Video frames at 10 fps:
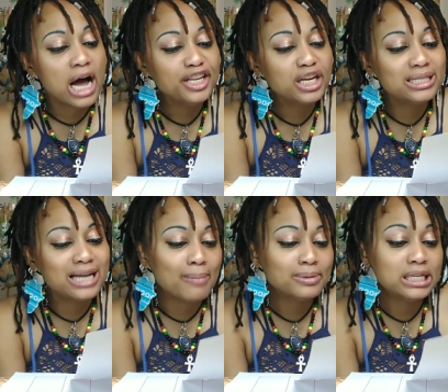Danya
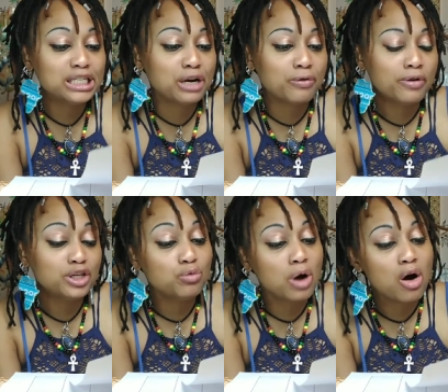Thompson is
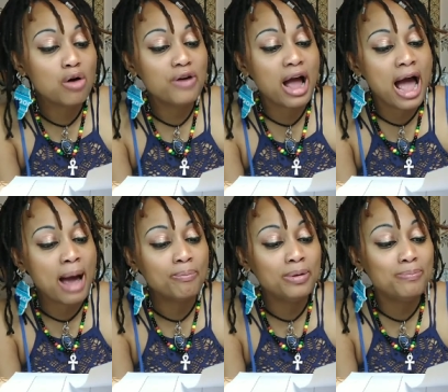January 12th.
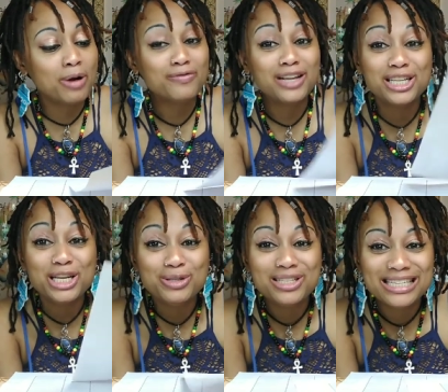Happy birthday
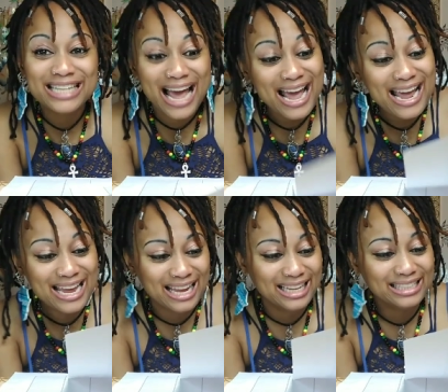to you
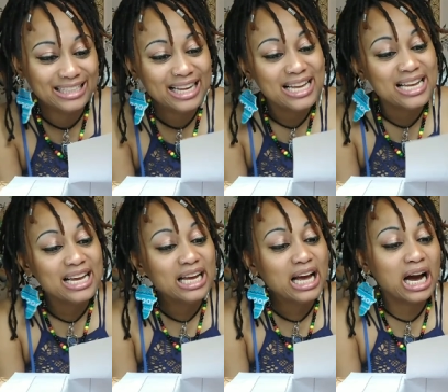today.
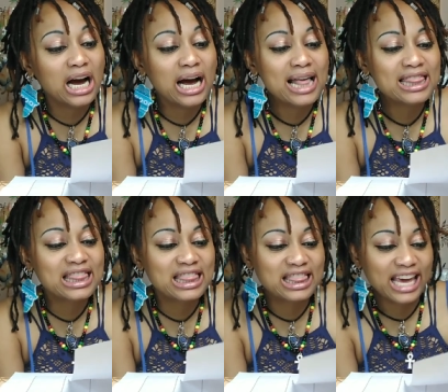Uh,
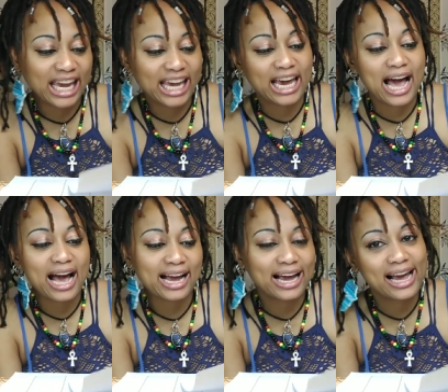thick,
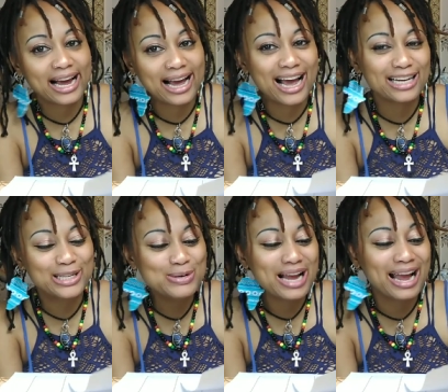
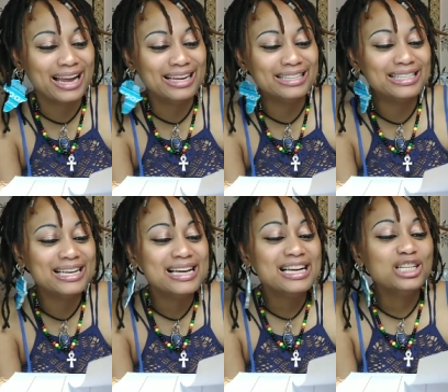two
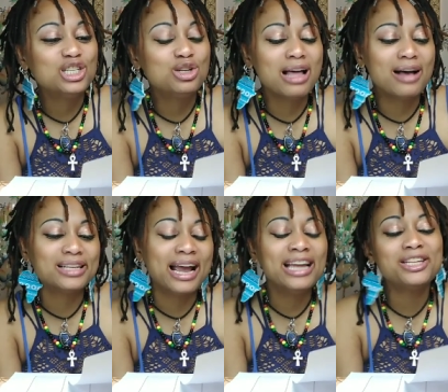Ks.
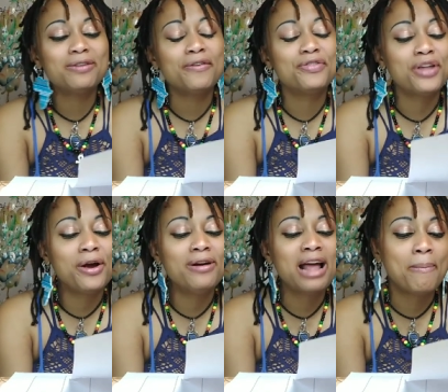2008, January
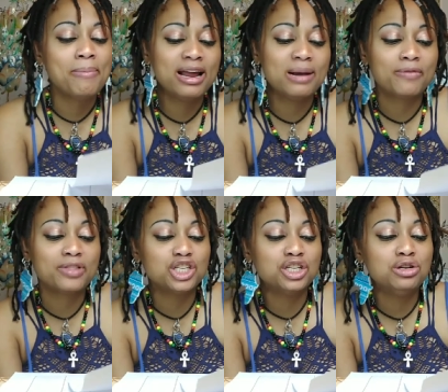3rd. Happy belated
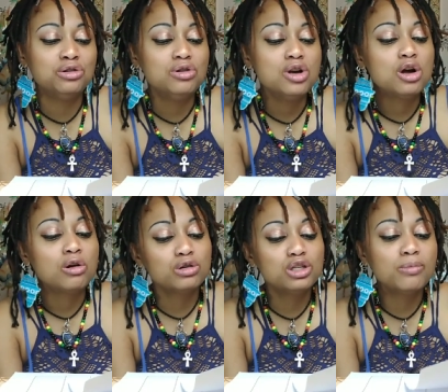birthday to you.
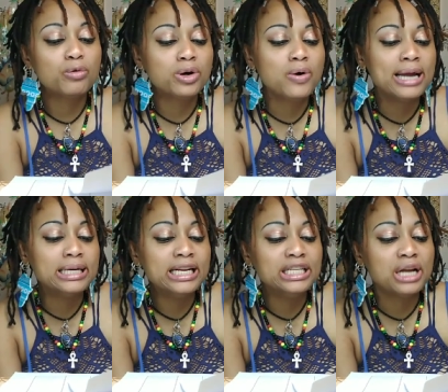Crystal Marie
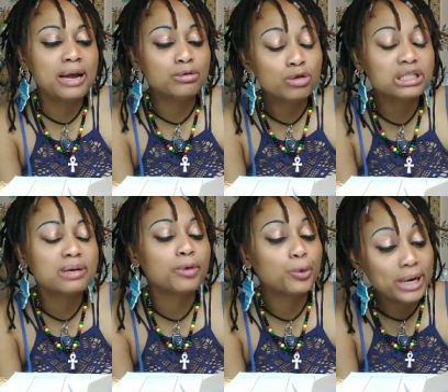and DJ,
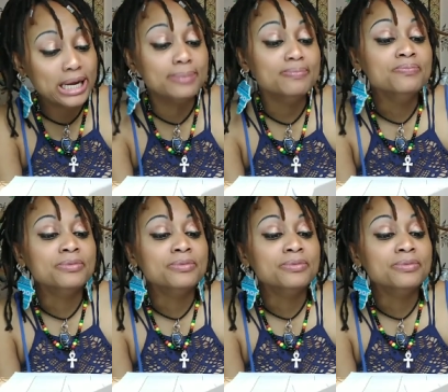Crystal Marie